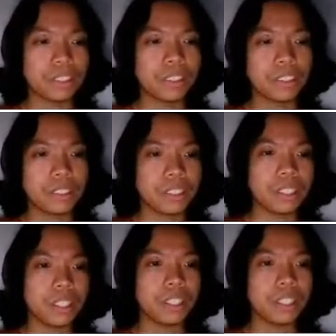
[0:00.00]
type of
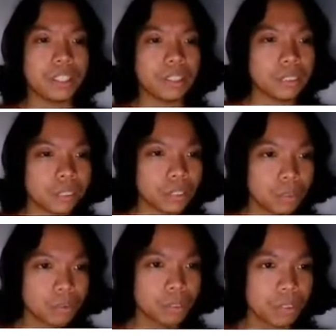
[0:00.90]
questions, I
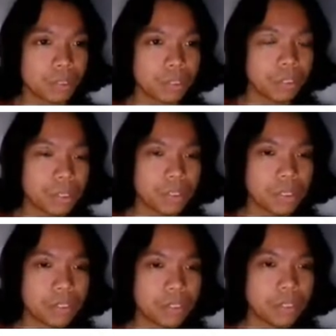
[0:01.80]
mostly do
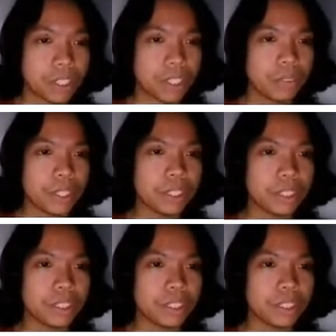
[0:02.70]
elimination.